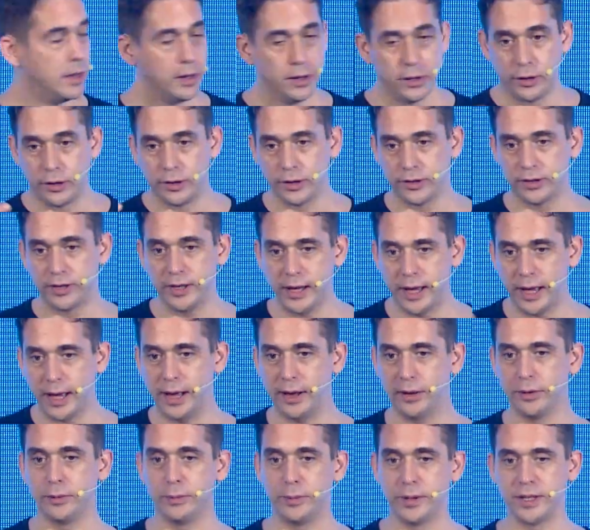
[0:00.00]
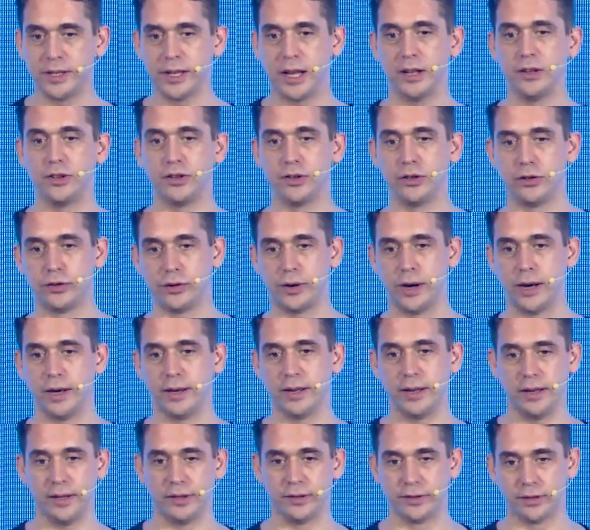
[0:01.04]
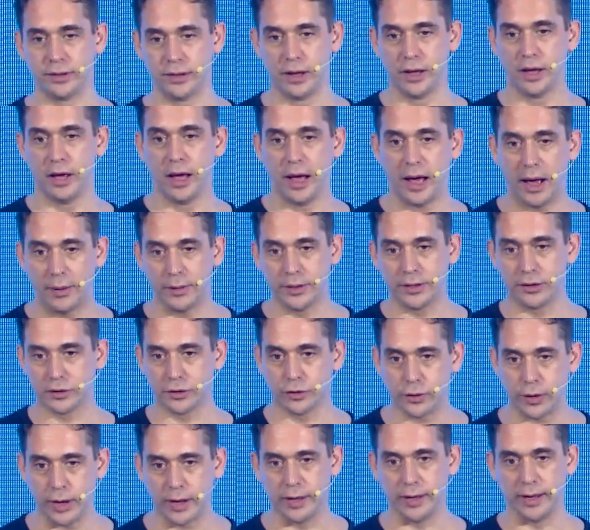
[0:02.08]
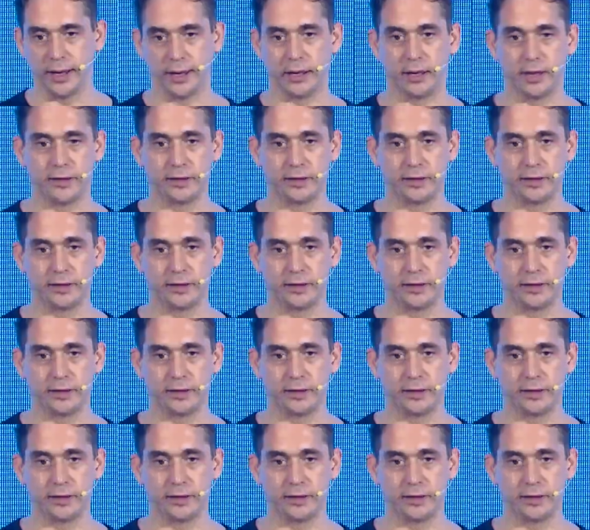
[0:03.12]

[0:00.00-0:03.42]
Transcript: you can see how the retention trend is, how it's trending.